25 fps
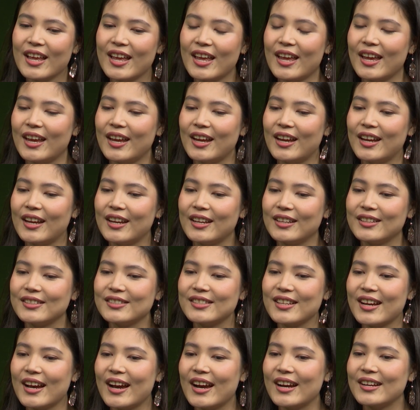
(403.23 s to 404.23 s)

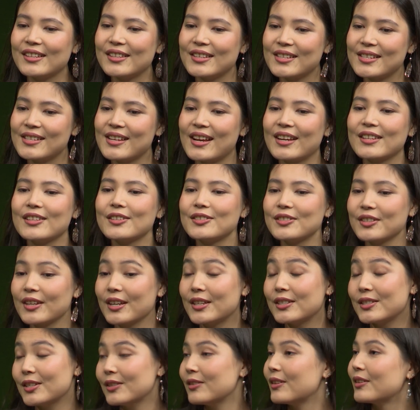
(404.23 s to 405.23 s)
and I decided to
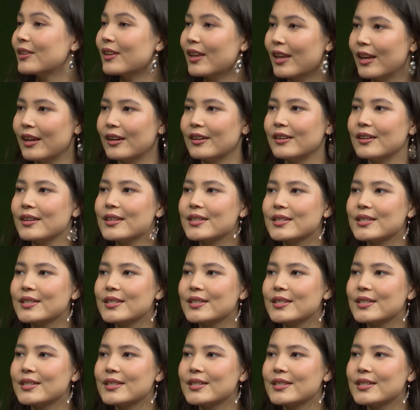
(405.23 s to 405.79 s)
continue it here.